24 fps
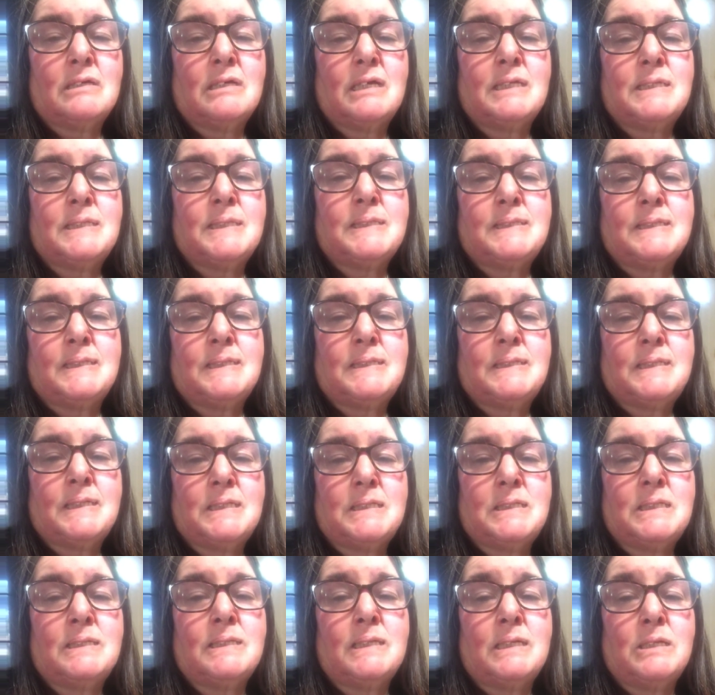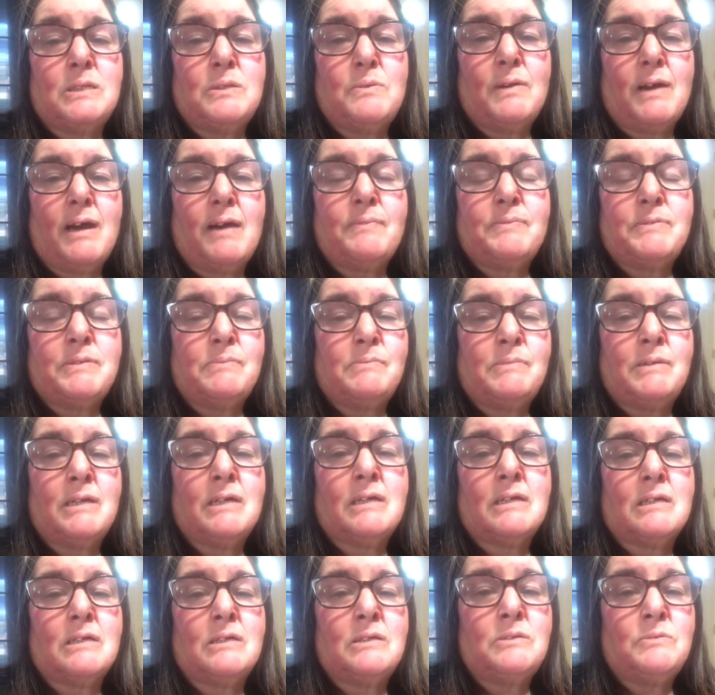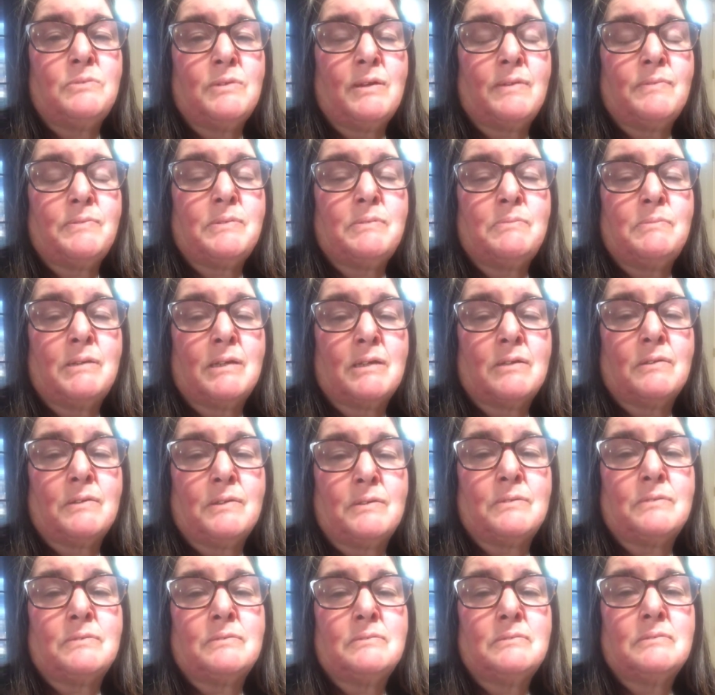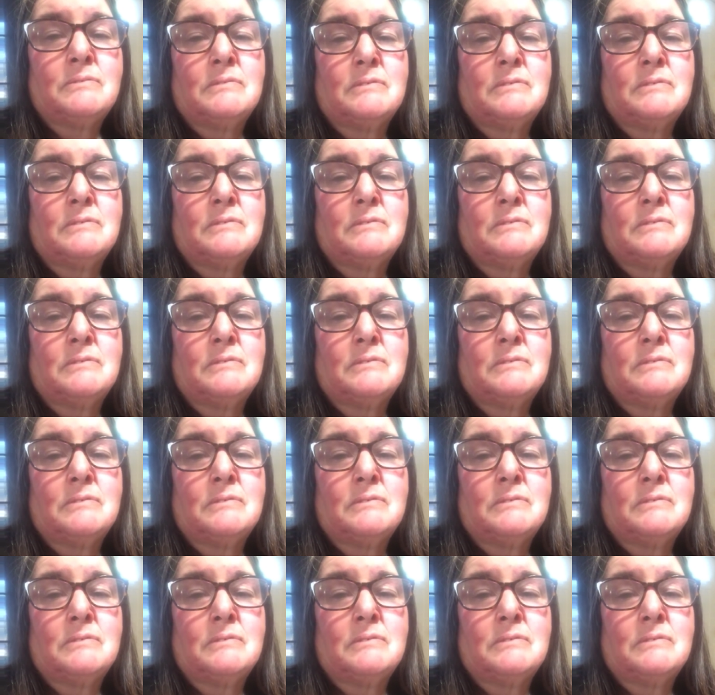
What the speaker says: It's a decision that you have to make, and you have to make alone.